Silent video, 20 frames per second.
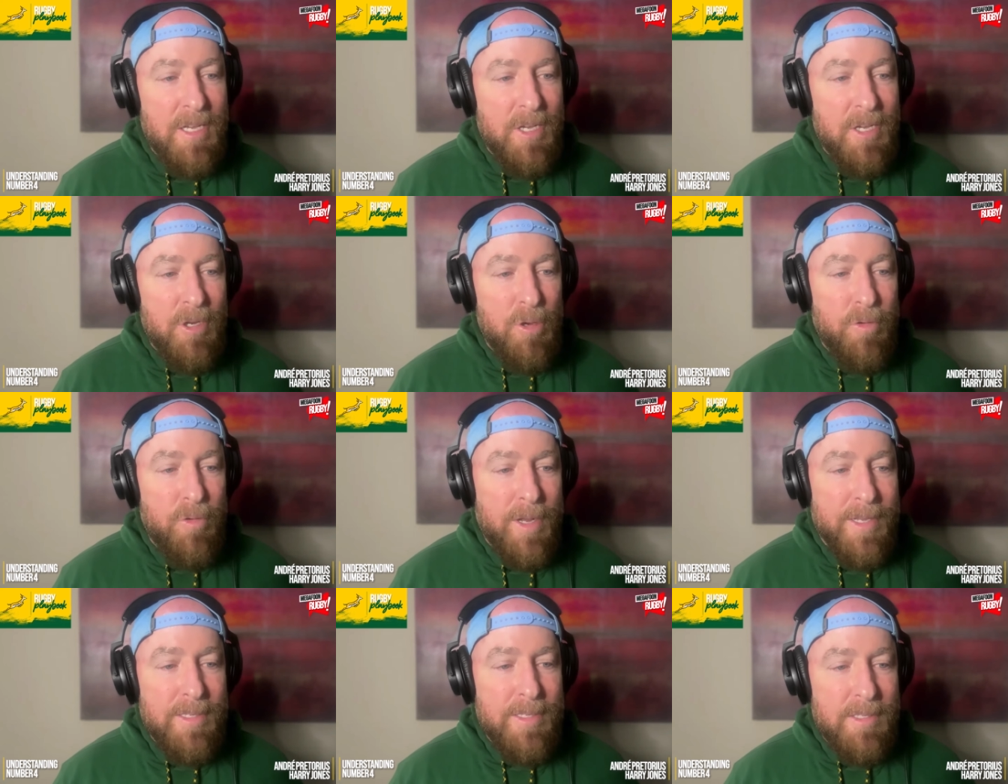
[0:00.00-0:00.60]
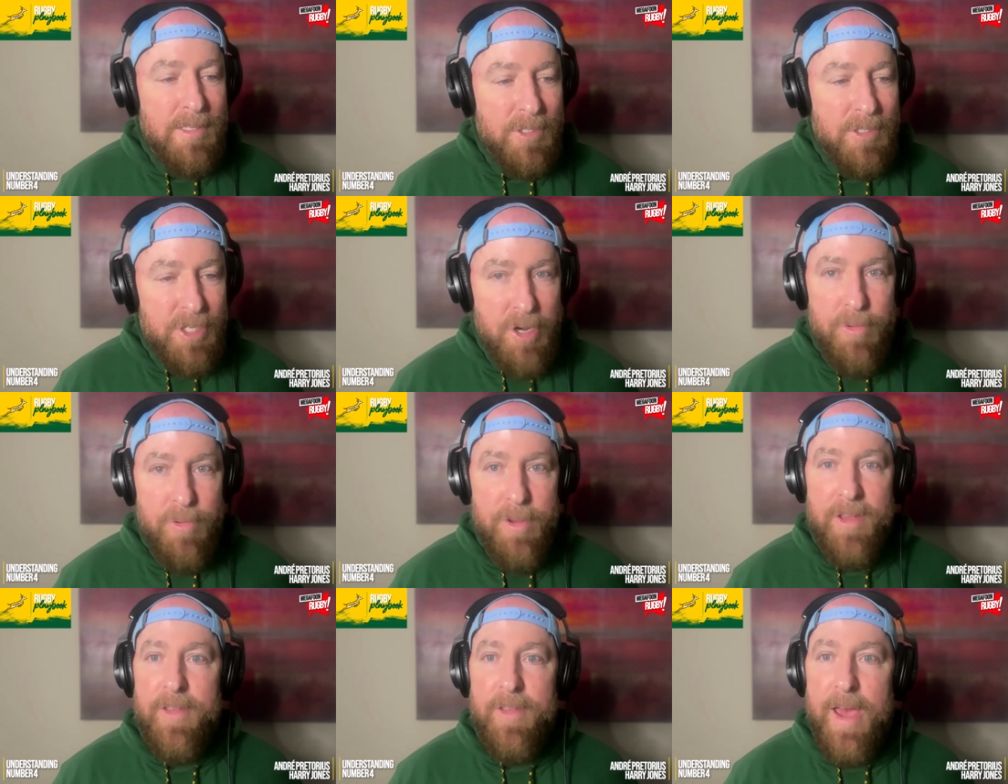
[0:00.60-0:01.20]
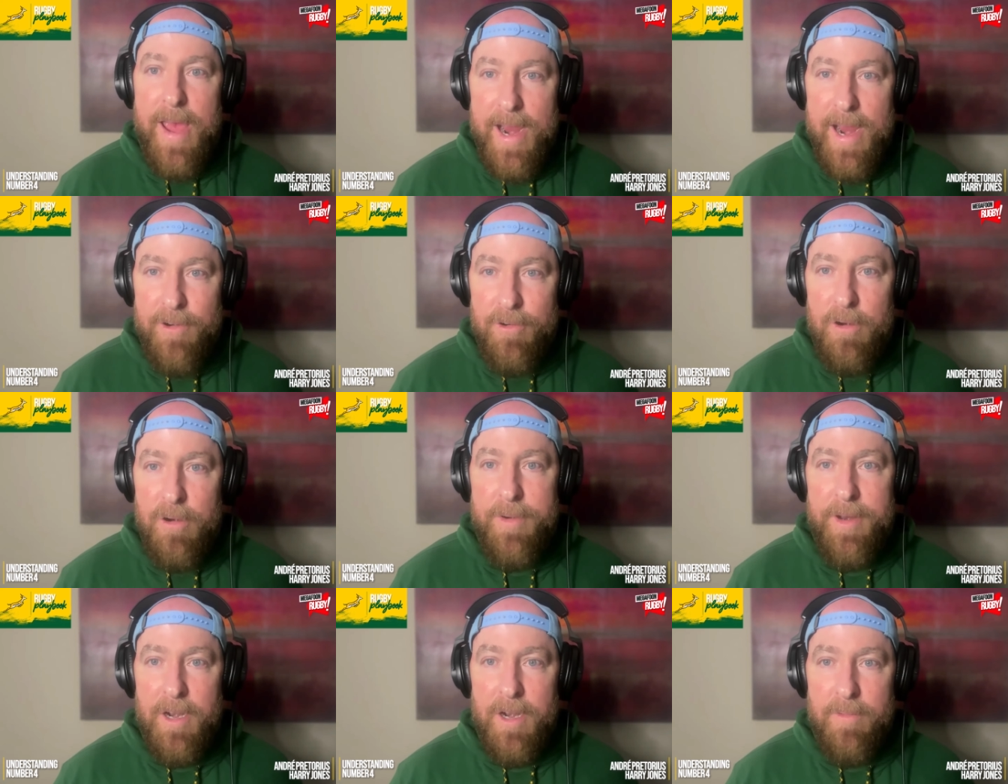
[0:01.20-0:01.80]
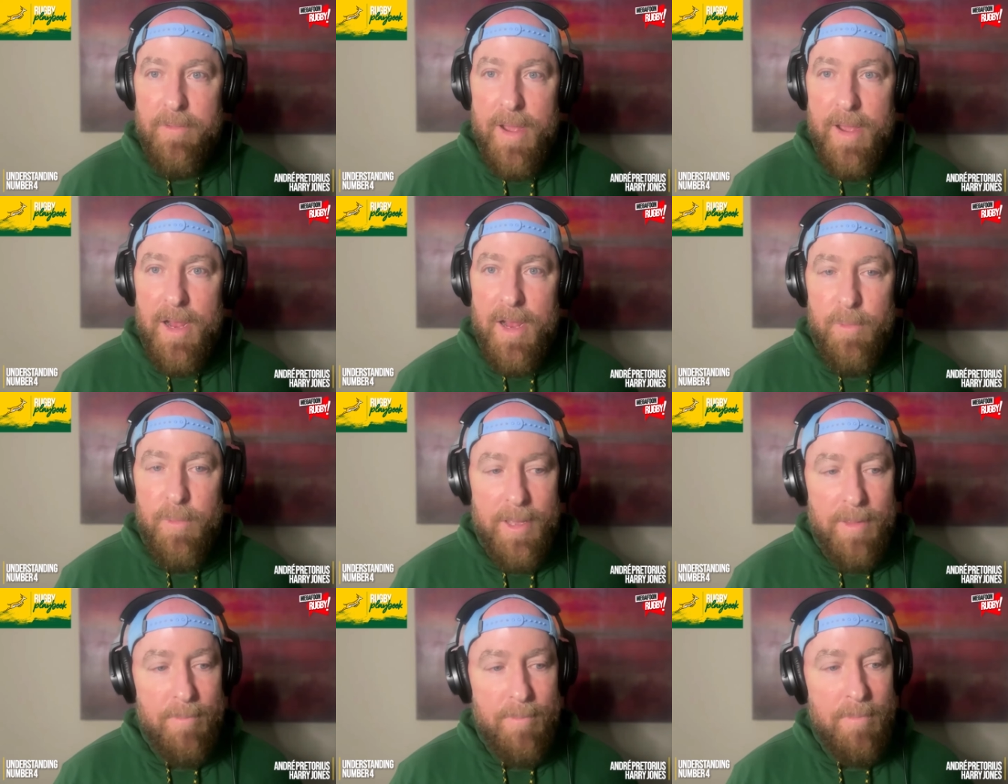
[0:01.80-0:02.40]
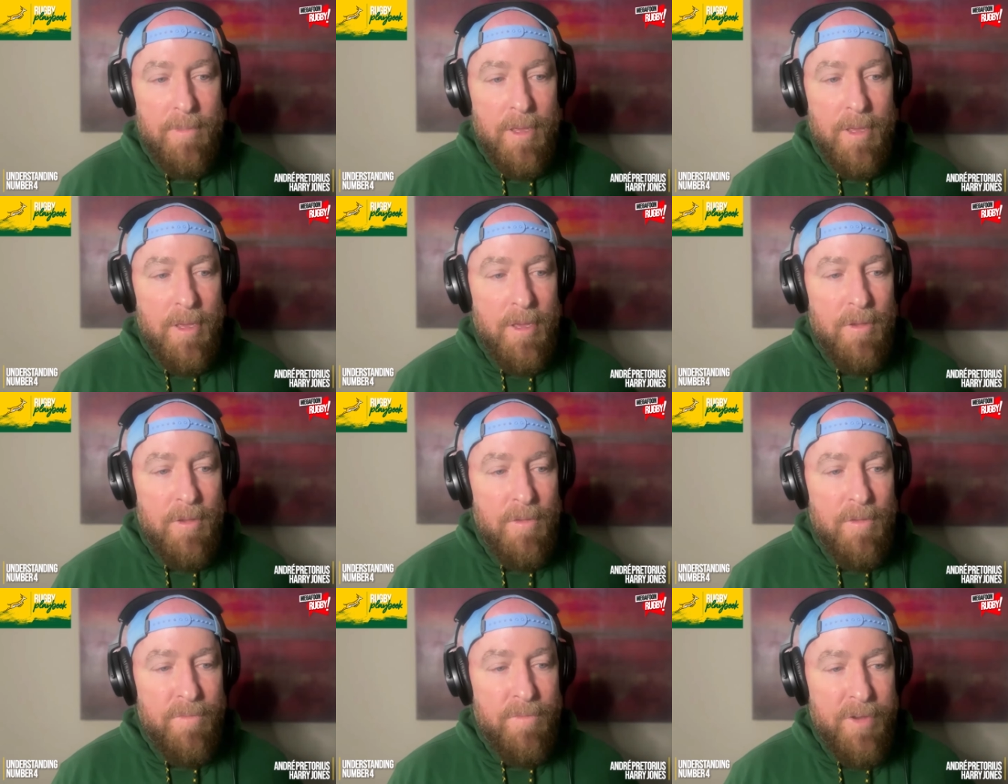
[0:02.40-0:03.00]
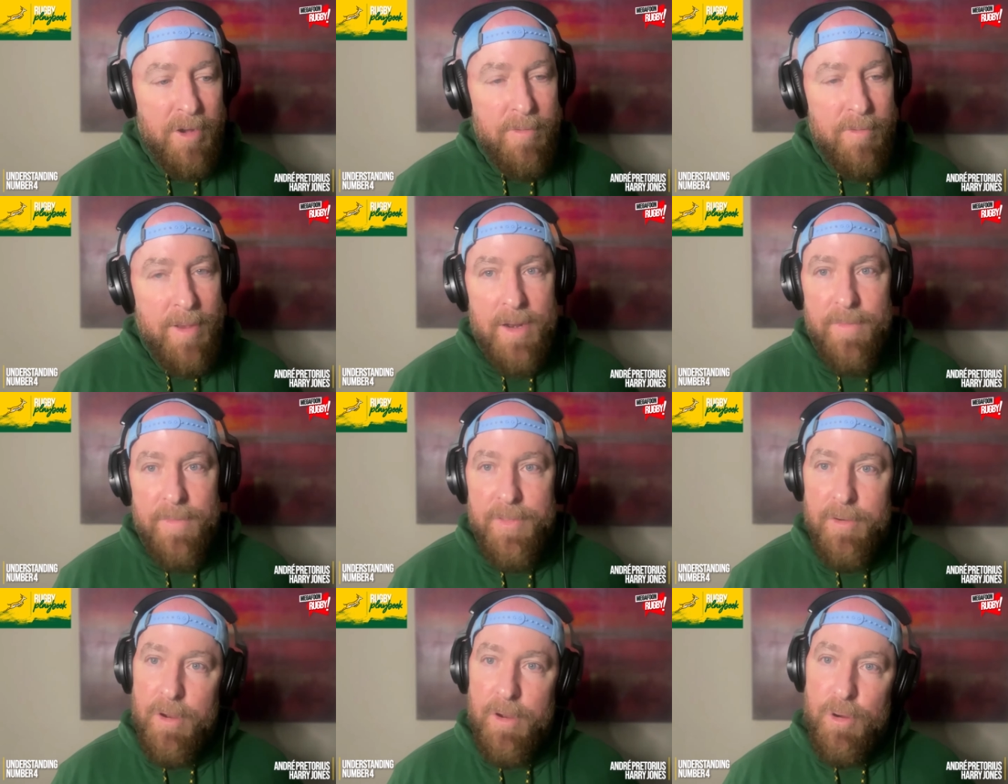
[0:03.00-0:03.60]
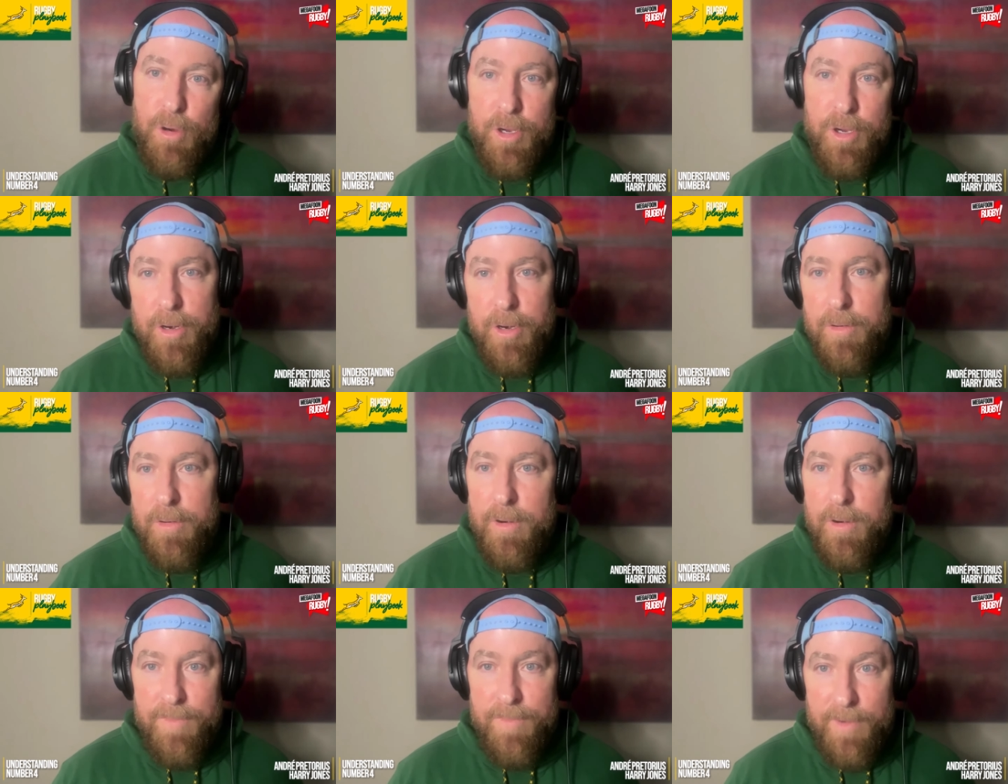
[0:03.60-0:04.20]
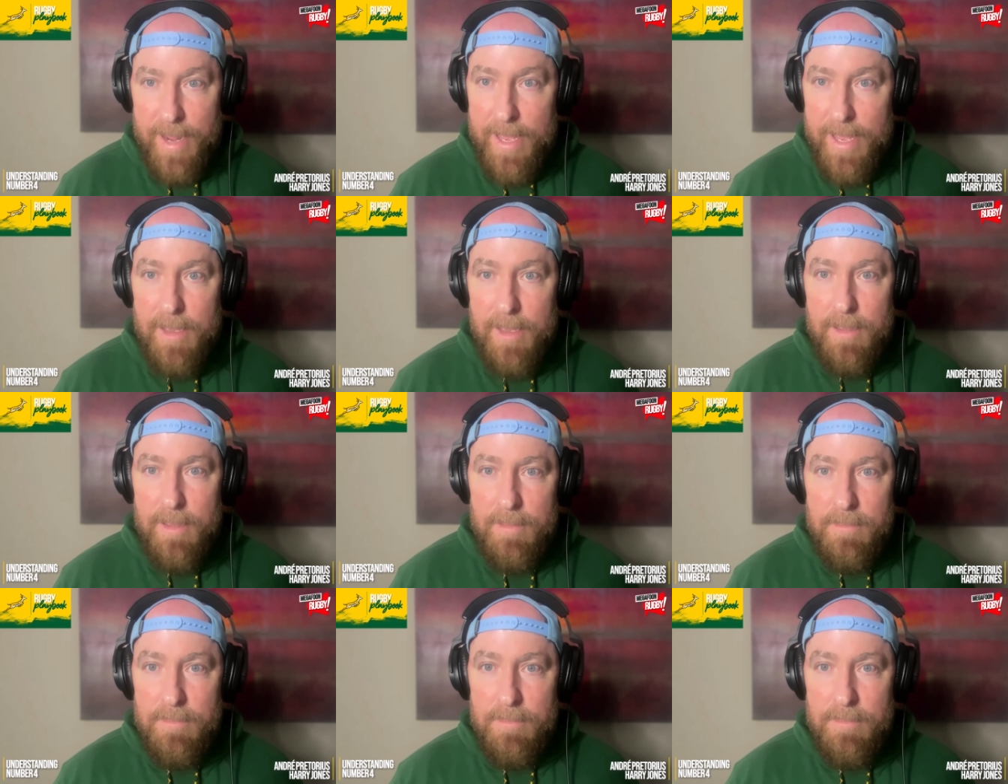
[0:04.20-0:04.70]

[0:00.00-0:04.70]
who got serious aggro running around, and we can figure out if they're a hooker or a flank.